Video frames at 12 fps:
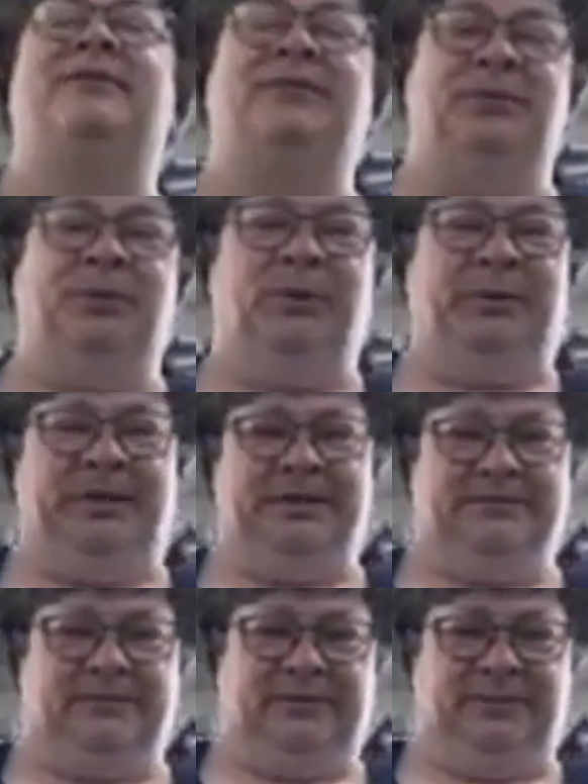a few more
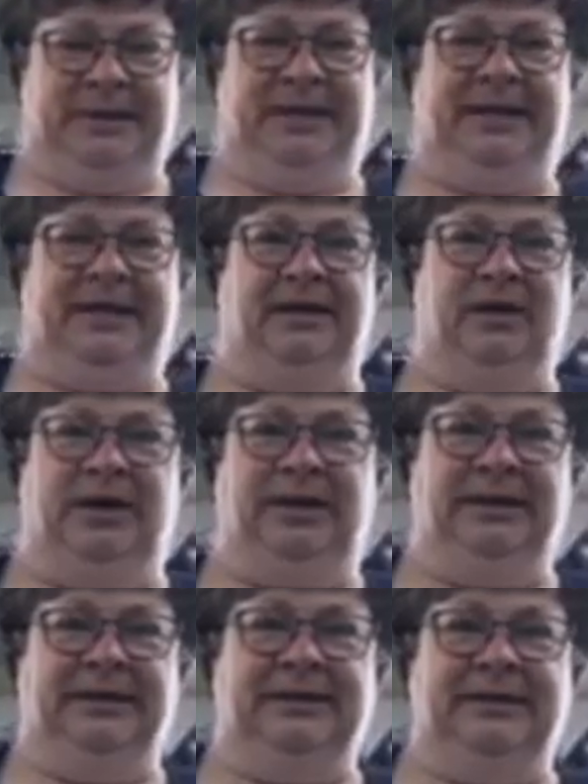minutes for everybody to get on.
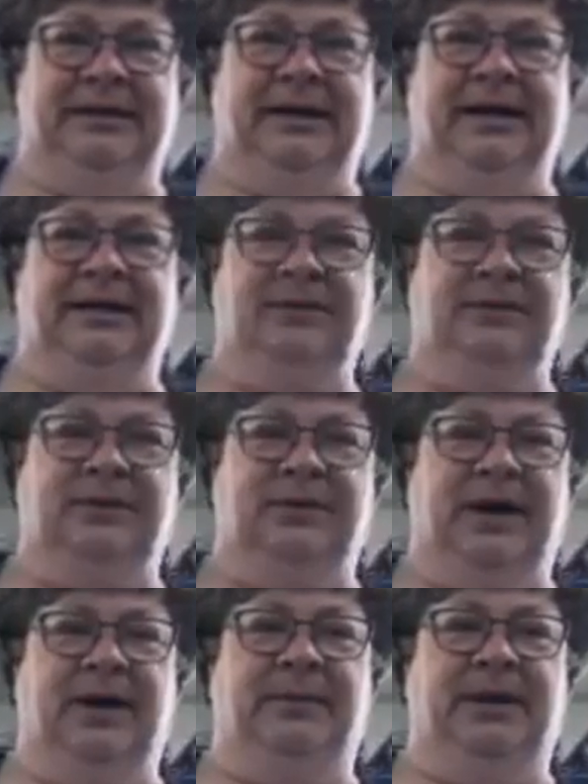I don't know
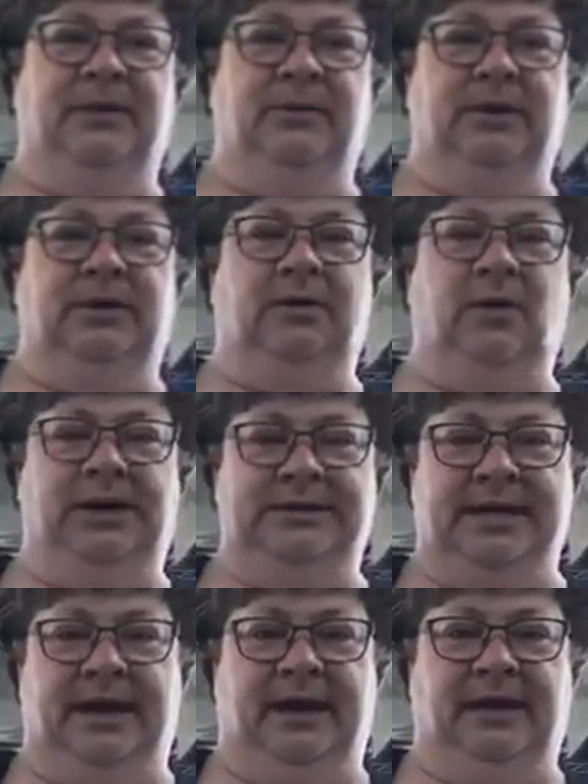how many we are going
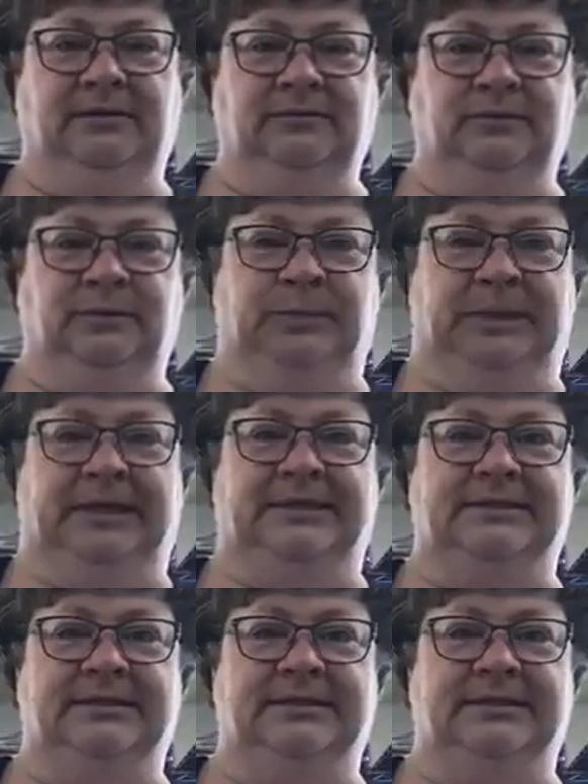to have, but